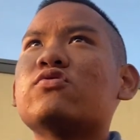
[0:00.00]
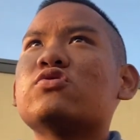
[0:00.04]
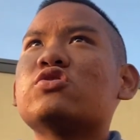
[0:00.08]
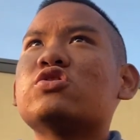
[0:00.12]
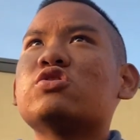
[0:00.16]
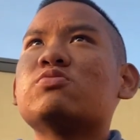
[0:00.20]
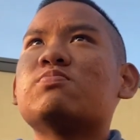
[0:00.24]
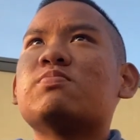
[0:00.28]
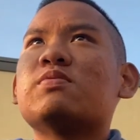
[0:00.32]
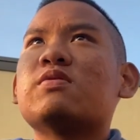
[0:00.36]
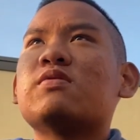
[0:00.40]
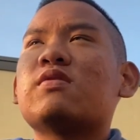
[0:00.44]

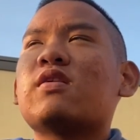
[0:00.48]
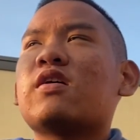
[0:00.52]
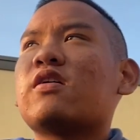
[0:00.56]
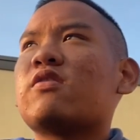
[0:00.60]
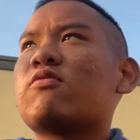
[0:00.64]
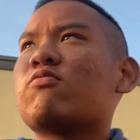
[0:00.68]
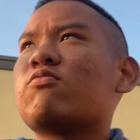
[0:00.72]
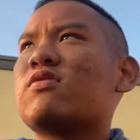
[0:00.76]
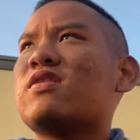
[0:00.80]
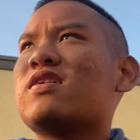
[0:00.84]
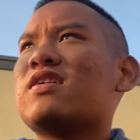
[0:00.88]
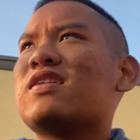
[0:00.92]
She's been
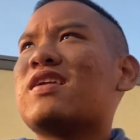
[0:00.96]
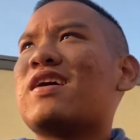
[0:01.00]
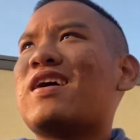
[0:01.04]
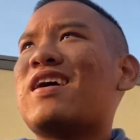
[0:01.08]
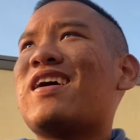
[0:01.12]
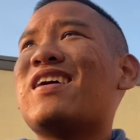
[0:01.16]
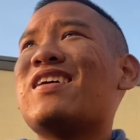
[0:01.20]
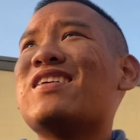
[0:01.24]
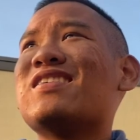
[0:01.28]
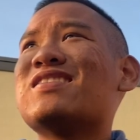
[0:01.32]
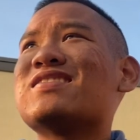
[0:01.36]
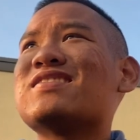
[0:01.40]
really
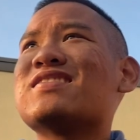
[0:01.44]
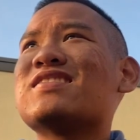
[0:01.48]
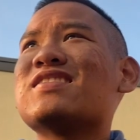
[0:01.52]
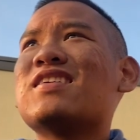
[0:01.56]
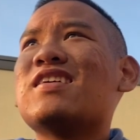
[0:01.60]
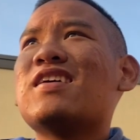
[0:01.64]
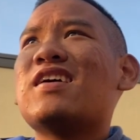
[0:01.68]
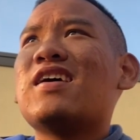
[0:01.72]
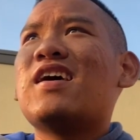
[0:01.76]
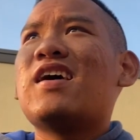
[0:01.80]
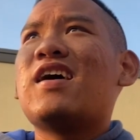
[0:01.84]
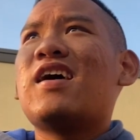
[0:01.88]
nice,
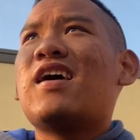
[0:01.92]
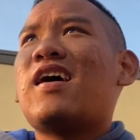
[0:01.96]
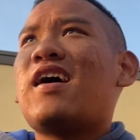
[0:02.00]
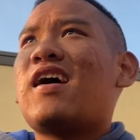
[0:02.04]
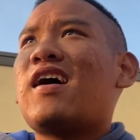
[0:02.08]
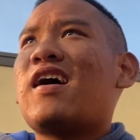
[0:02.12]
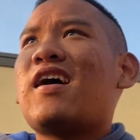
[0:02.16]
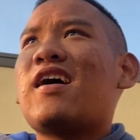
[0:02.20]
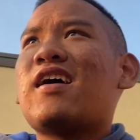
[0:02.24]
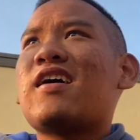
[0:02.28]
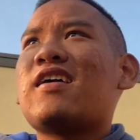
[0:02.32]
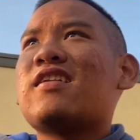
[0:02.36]

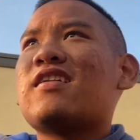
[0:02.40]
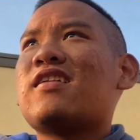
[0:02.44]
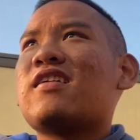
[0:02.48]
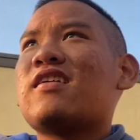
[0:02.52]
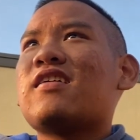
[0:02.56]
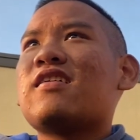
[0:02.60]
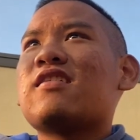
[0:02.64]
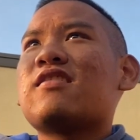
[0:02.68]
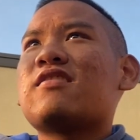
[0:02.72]
and